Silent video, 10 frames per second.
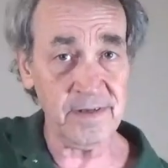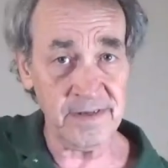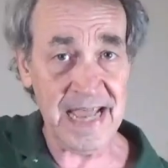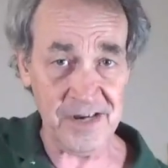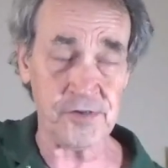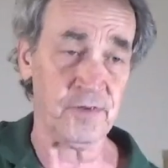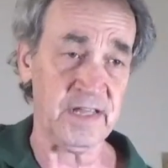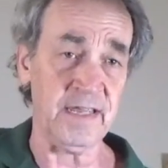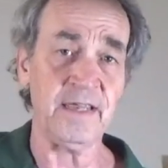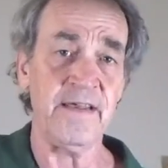
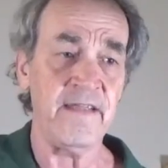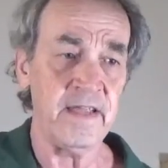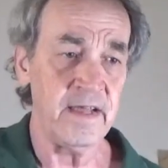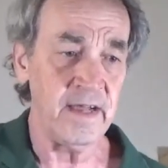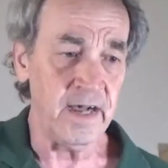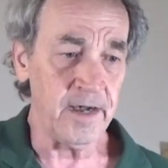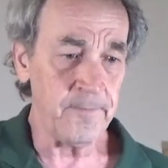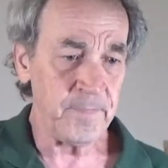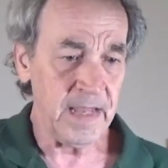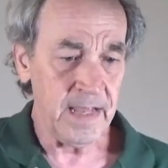naturally. And